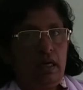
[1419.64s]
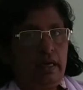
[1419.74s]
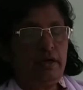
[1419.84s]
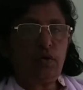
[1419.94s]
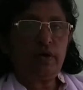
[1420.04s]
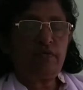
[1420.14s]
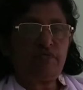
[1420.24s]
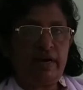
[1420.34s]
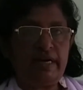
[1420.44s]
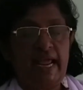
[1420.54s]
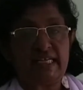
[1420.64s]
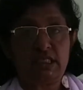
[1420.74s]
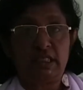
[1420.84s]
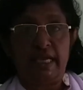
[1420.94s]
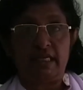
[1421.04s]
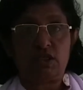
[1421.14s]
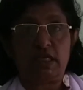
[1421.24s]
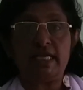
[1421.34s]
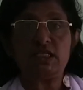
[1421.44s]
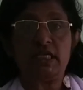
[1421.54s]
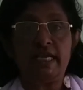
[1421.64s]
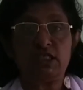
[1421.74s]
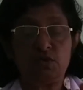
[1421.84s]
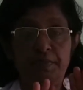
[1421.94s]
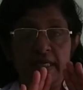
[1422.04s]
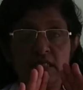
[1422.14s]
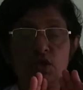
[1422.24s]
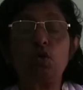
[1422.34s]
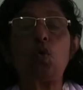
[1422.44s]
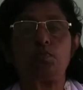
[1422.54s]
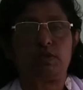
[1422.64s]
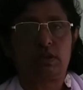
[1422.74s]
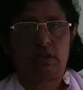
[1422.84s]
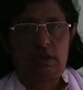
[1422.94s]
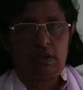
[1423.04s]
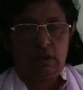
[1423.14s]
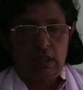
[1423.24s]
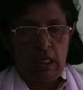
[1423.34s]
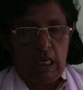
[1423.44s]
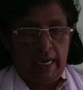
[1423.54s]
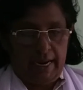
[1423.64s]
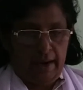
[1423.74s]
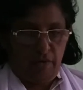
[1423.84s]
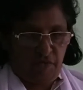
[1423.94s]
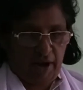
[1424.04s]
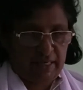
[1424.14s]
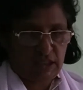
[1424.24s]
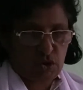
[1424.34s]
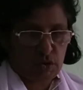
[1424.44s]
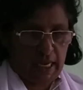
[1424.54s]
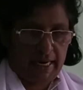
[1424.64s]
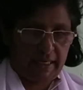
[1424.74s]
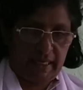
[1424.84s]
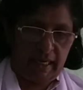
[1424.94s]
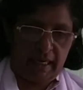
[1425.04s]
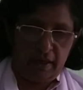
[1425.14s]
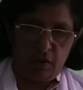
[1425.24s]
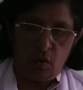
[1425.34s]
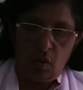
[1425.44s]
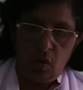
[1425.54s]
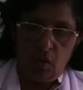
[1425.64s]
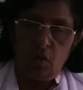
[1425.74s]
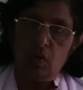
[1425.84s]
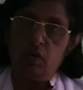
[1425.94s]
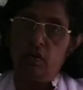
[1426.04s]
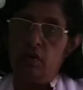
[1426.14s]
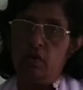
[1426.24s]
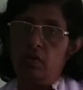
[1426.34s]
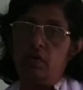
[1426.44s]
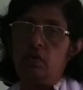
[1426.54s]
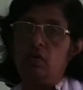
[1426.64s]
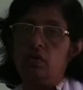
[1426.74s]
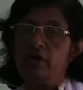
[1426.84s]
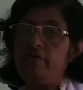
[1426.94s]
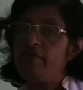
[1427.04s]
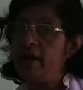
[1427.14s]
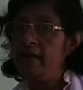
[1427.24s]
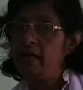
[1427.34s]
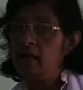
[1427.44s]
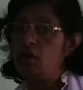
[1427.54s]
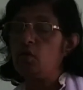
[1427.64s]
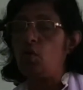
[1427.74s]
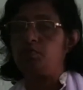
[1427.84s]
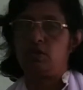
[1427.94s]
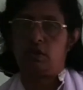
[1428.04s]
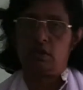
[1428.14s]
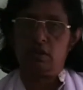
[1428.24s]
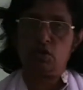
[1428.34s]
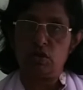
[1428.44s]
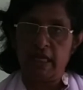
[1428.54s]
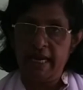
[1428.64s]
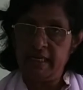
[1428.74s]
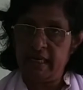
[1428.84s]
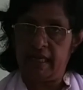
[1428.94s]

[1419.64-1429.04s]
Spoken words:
into different estates. Estates means groups. French society into different groups. Estates